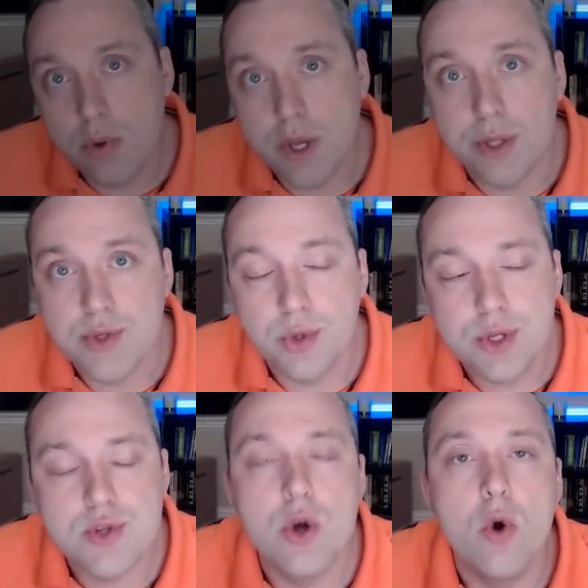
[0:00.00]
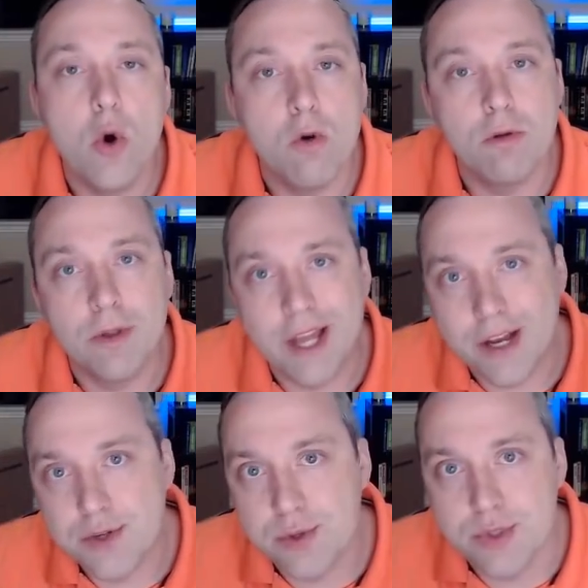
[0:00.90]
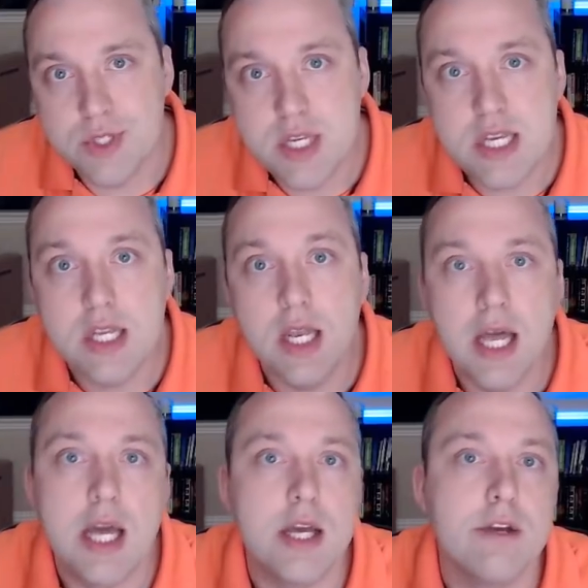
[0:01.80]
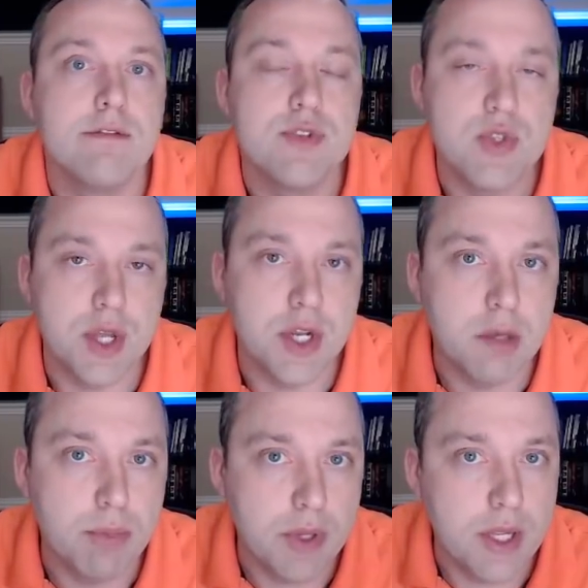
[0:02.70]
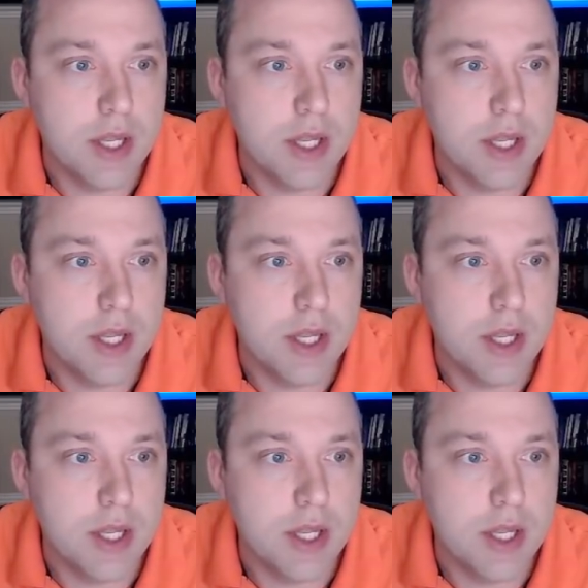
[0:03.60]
Okay, so let's go over the actual D Live setup